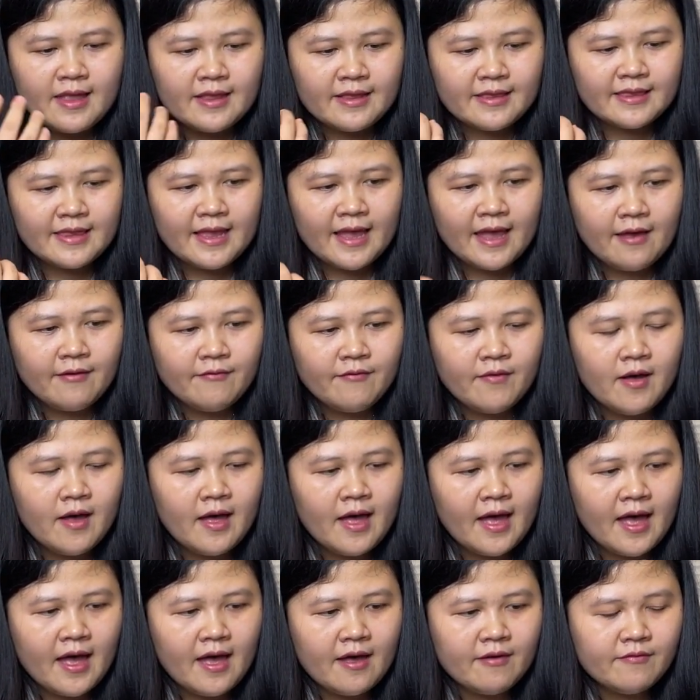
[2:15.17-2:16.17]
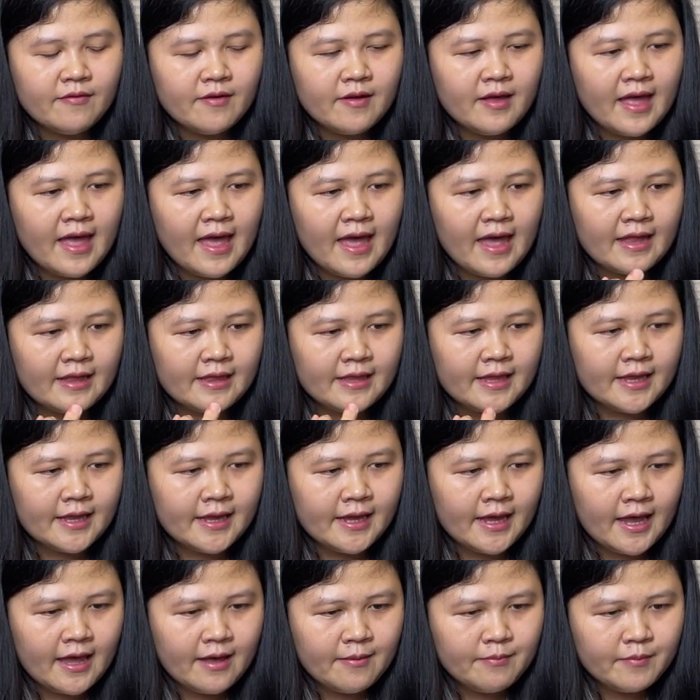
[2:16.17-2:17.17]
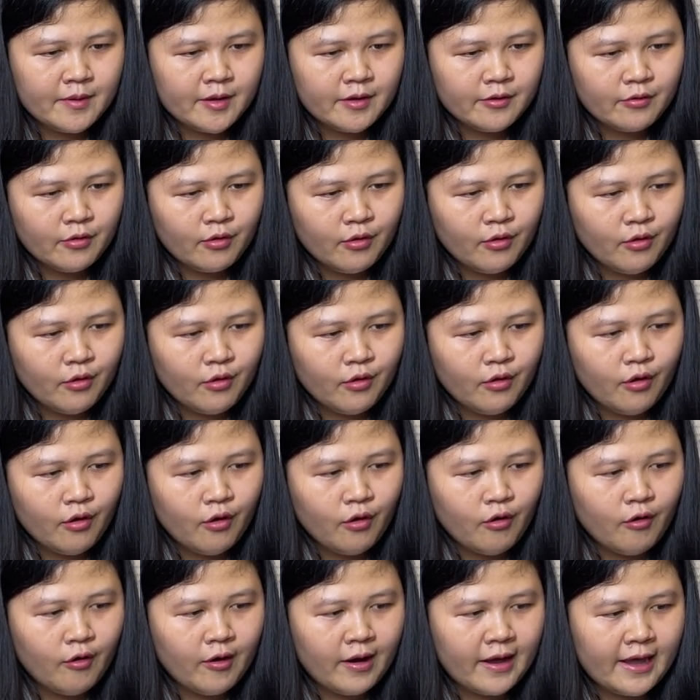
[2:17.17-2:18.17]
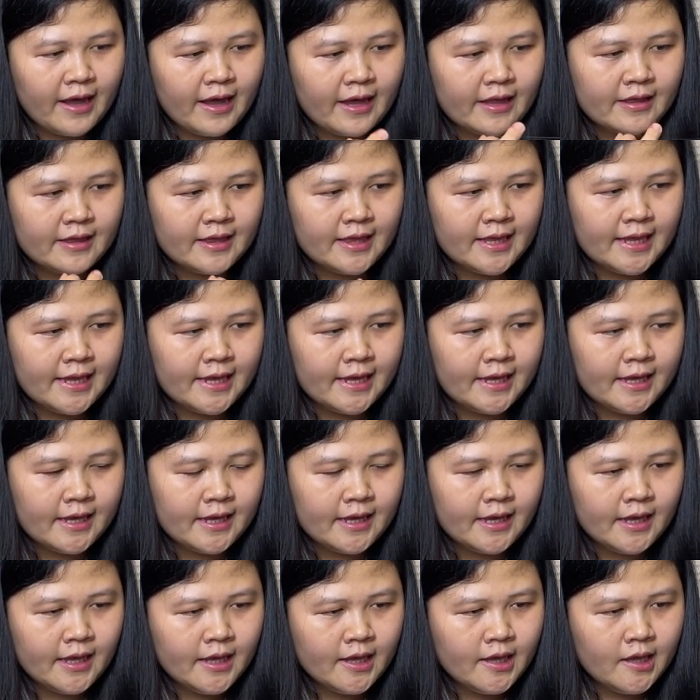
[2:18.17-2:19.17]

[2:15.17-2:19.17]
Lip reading: Never have any chemical or anything